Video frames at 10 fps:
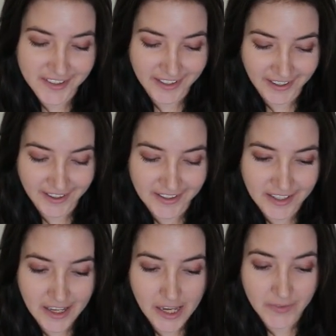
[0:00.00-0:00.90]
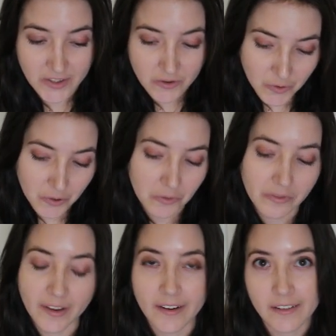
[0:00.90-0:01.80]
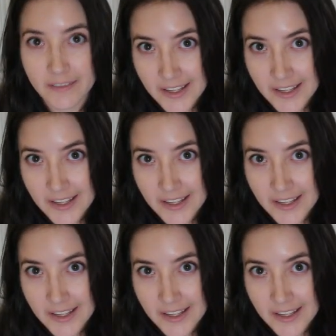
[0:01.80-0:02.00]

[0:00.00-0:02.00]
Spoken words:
and if it's true, then